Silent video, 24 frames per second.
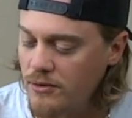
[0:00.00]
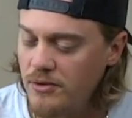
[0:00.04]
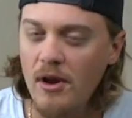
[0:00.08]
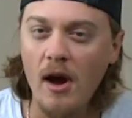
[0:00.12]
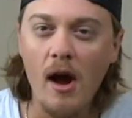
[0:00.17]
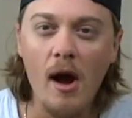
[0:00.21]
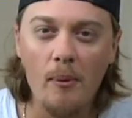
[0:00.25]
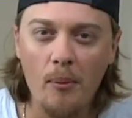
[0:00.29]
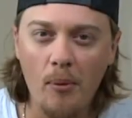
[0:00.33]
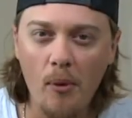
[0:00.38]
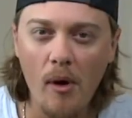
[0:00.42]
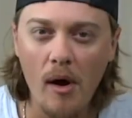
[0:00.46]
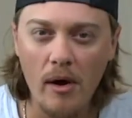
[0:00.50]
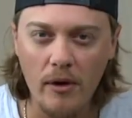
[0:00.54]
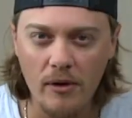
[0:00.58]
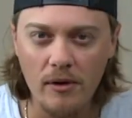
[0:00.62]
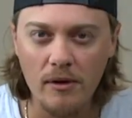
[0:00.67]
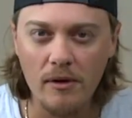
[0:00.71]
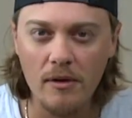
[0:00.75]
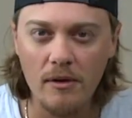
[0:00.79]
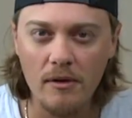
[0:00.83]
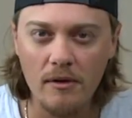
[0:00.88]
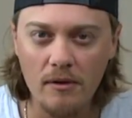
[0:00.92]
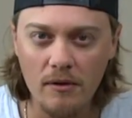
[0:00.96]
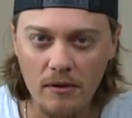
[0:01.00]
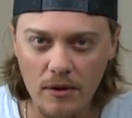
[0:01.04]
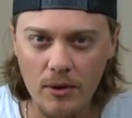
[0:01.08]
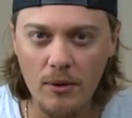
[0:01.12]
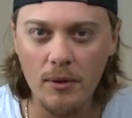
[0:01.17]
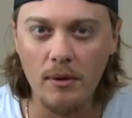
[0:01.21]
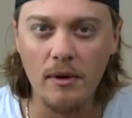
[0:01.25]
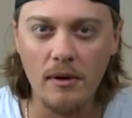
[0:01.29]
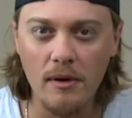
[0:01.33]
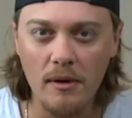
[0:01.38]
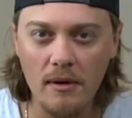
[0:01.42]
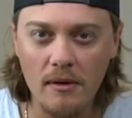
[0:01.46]
topwater
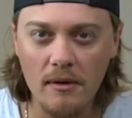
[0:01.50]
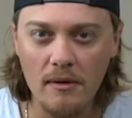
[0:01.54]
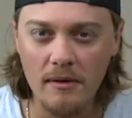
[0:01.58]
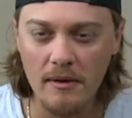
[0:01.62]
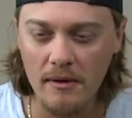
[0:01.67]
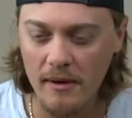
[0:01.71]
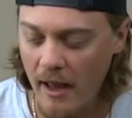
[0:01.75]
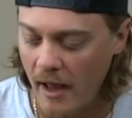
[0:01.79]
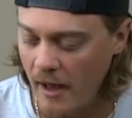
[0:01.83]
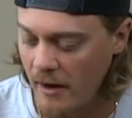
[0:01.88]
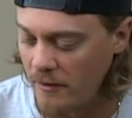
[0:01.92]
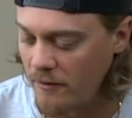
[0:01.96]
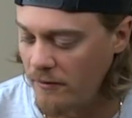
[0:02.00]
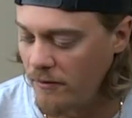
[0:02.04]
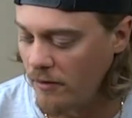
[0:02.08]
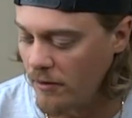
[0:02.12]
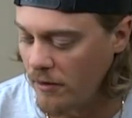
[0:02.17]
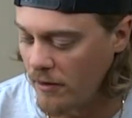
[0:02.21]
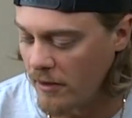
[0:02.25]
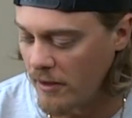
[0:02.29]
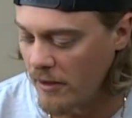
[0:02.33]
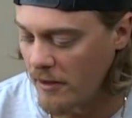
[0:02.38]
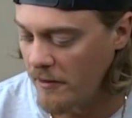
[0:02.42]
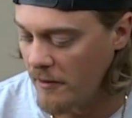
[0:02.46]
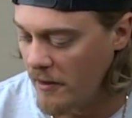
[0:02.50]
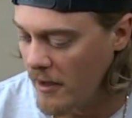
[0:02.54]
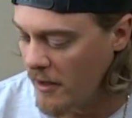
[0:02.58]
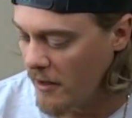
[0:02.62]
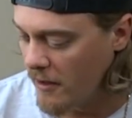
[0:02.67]
lure down in Florida.